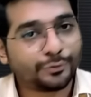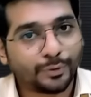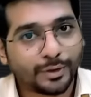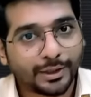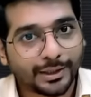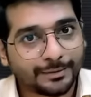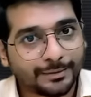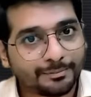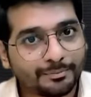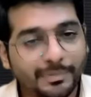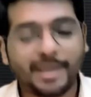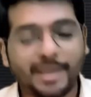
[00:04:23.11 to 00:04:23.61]
so
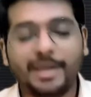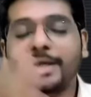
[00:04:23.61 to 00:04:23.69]
on.